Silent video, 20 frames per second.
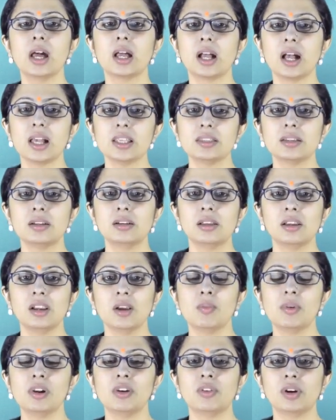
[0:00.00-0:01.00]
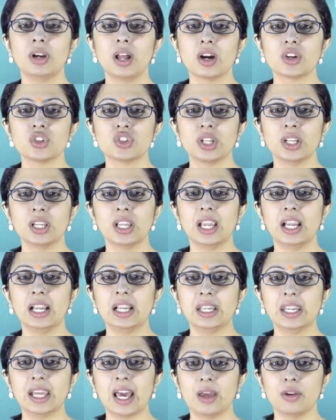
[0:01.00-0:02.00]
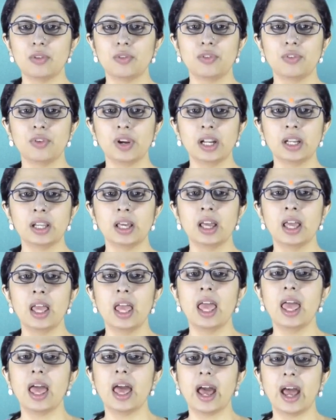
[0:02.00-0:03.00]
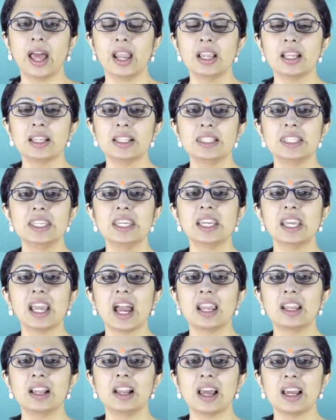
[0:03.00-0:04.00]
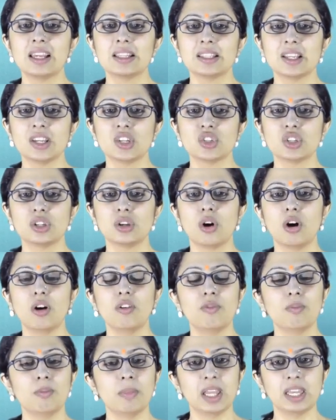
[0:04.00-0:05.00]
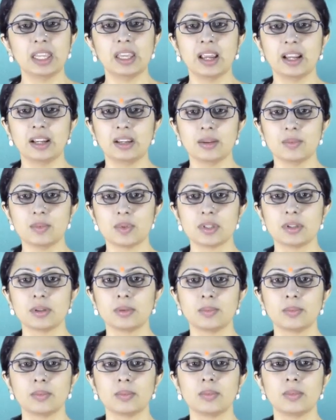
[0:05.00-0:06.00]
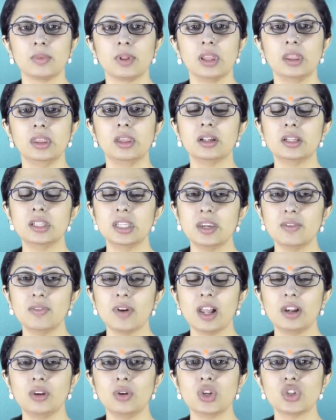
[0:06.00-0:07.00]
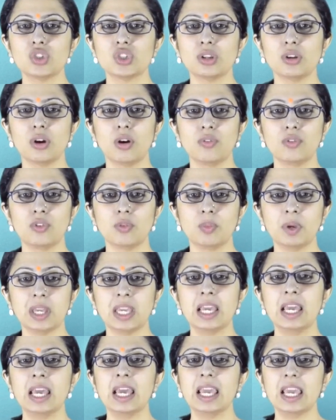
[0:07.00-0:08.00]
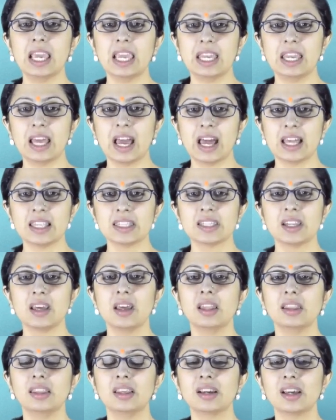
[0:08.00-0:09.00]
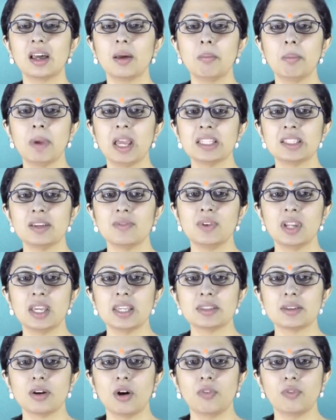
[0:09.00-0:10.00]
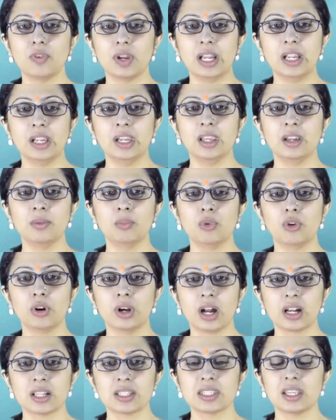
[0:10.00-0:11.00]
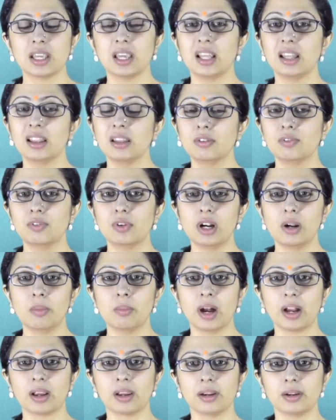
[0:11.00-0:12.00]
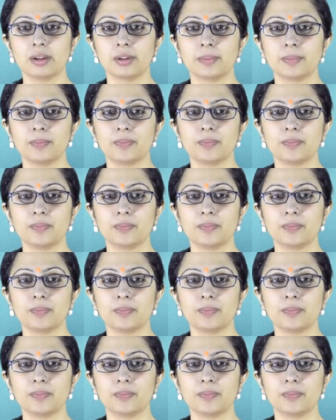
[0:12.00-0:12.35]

considerable reduction in tariff rate, and decanalization of many items. The devaluation of rupee enhanced the competitiveness of Indian products in the world market.